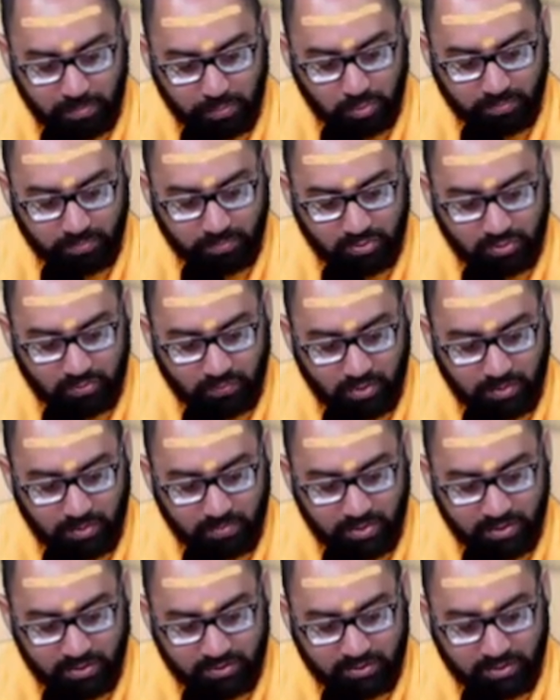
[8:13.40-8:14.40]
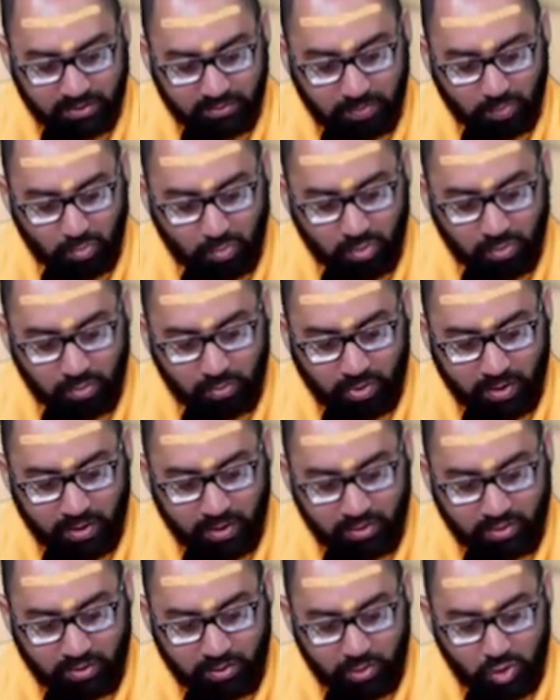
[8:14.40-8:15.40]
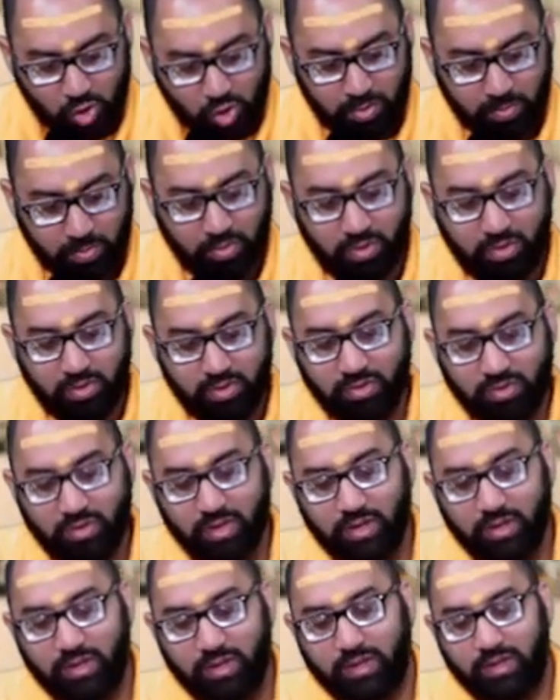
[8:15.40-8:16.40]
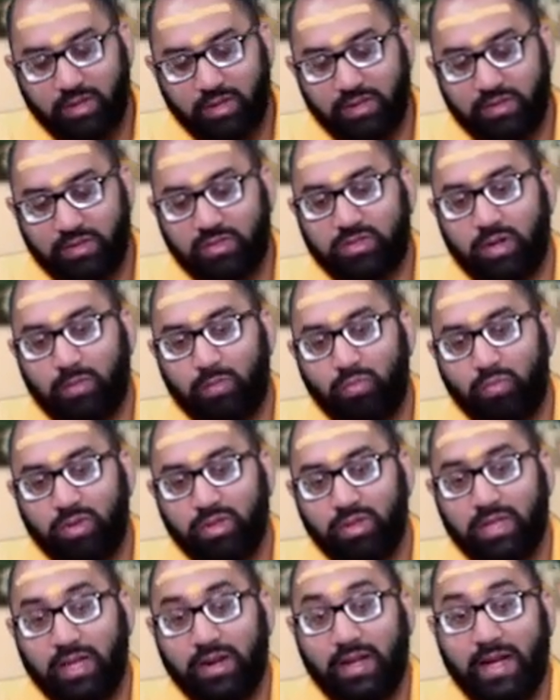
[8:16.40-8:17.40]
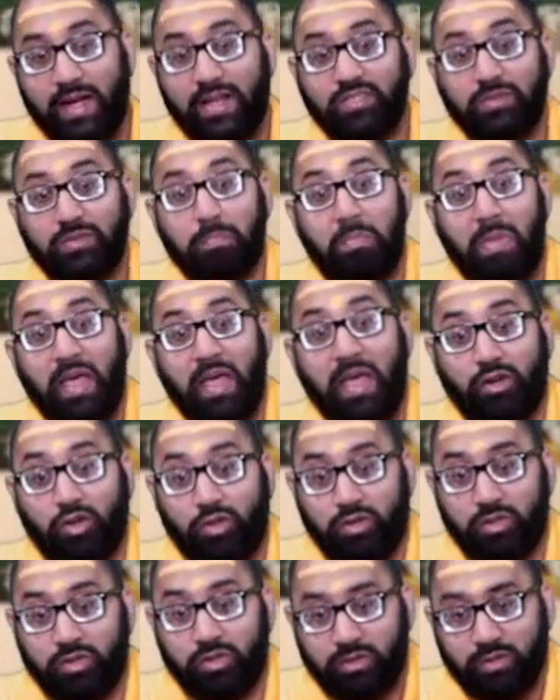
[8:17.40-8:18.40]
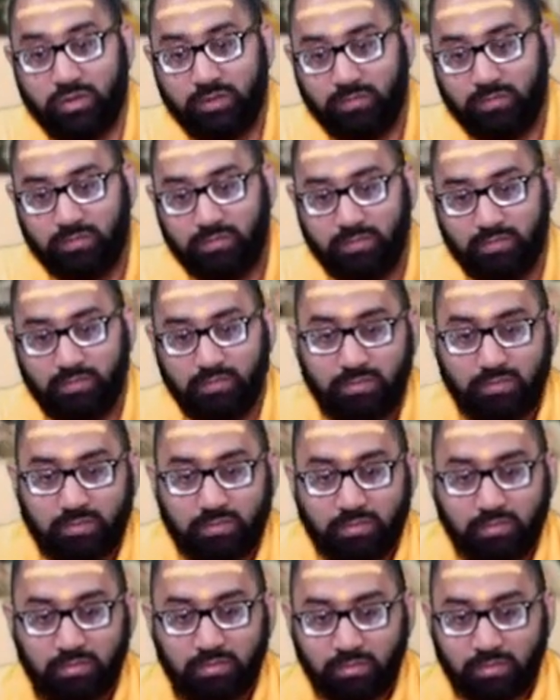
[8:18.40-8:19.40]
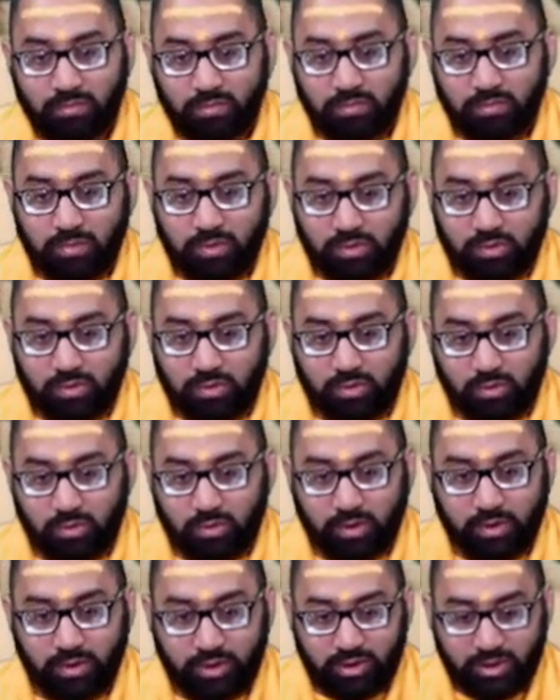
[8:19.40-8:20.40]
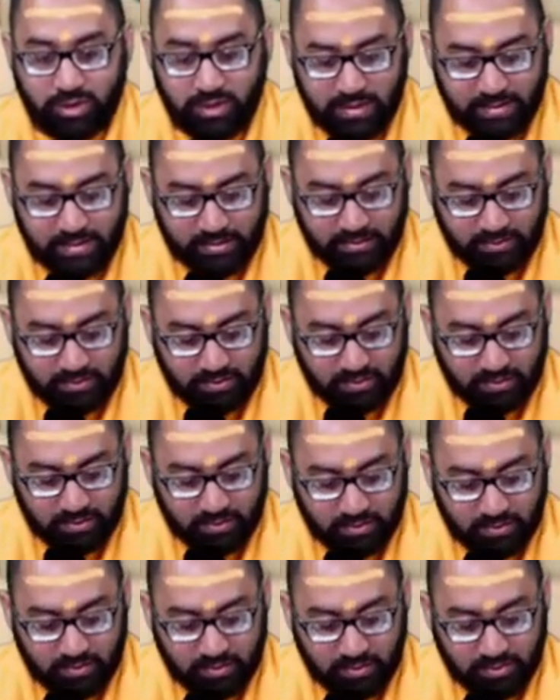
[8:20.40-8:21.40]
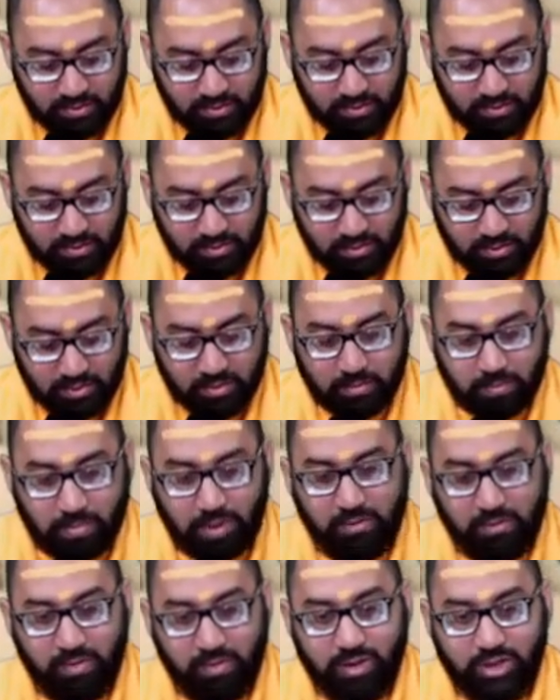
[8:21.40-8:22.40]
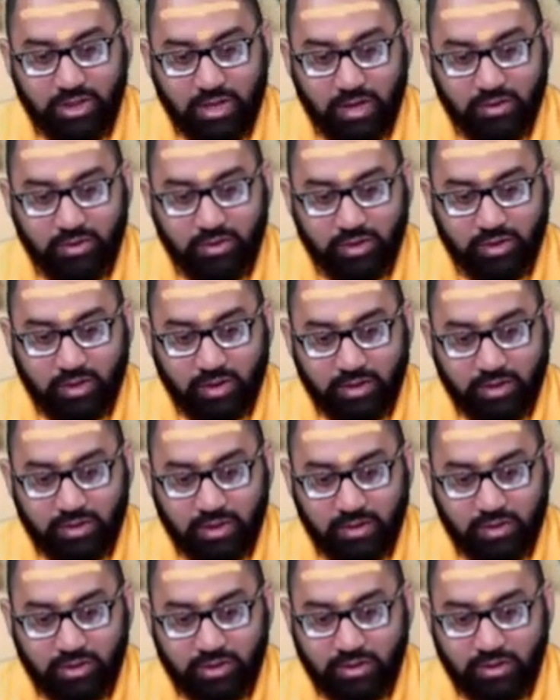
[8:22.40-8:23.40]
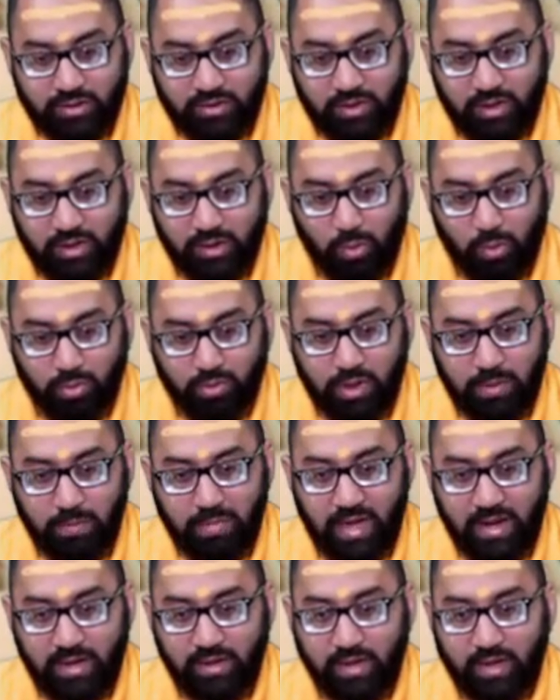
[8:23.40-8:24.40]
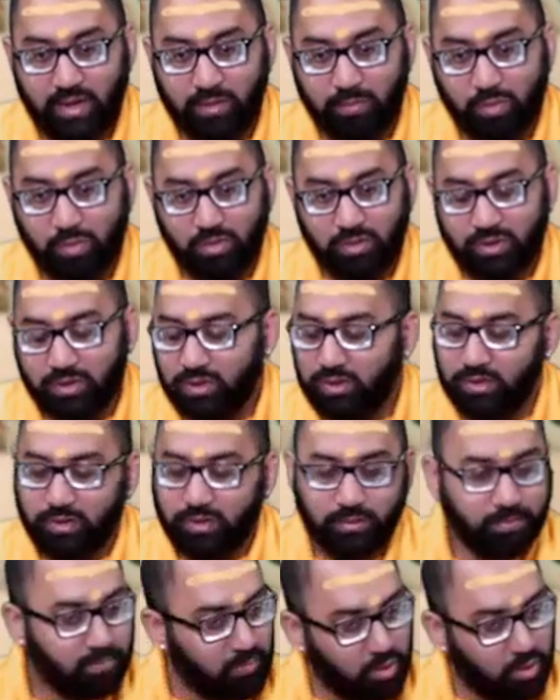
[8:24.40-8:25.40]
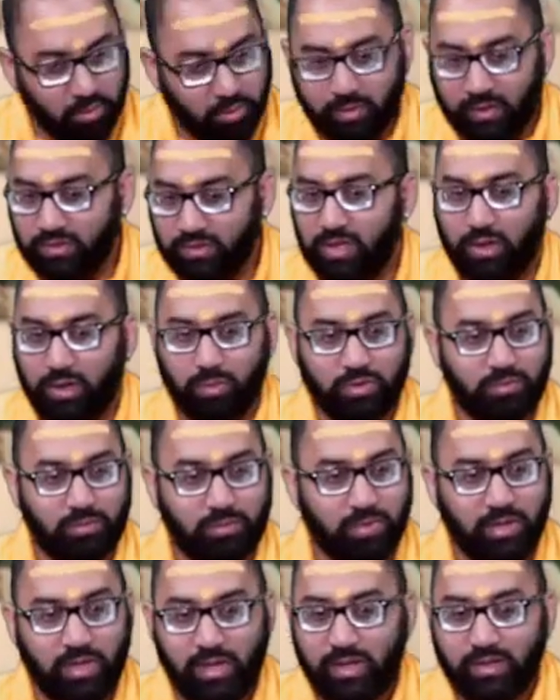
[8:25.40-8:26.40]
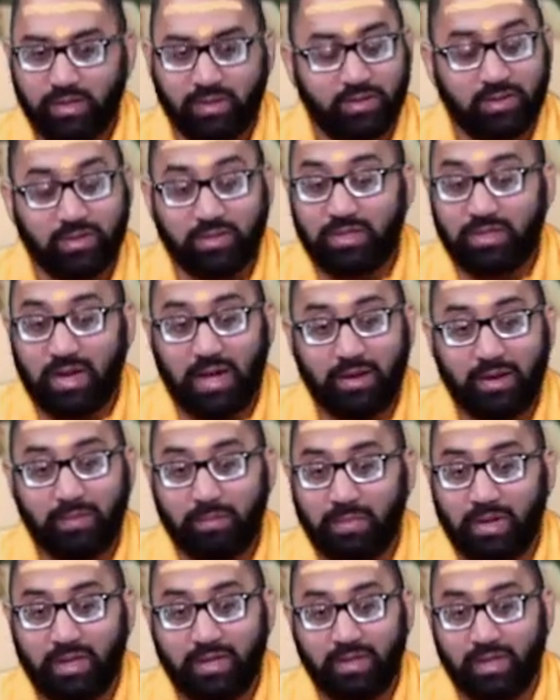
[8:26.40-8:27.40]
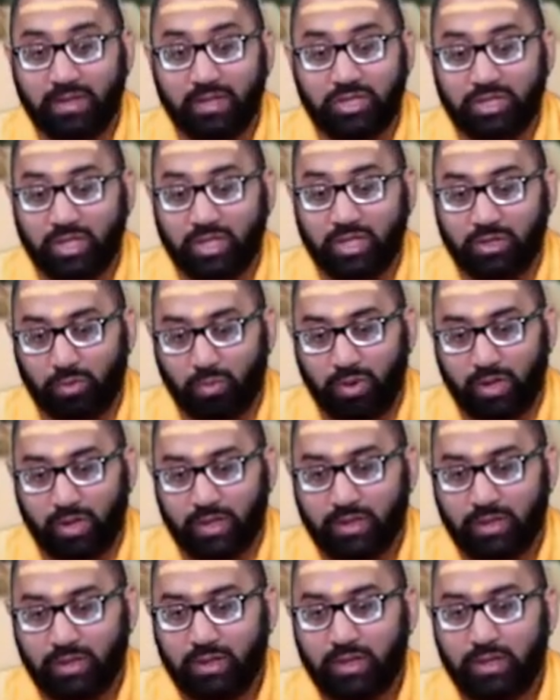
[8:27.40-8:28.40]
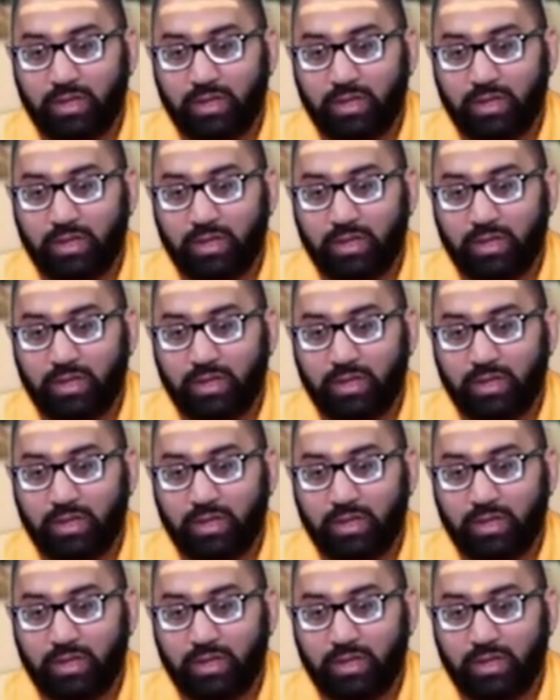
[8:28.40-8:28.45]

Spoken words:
Pumstvam, it says more rare than a human birth is someone that has manhood. So Hariji is Bhagavan Sri Adi Shankaracharya ji saying only men get moksha. No, that's not what's meant. This is not meant in the gender way.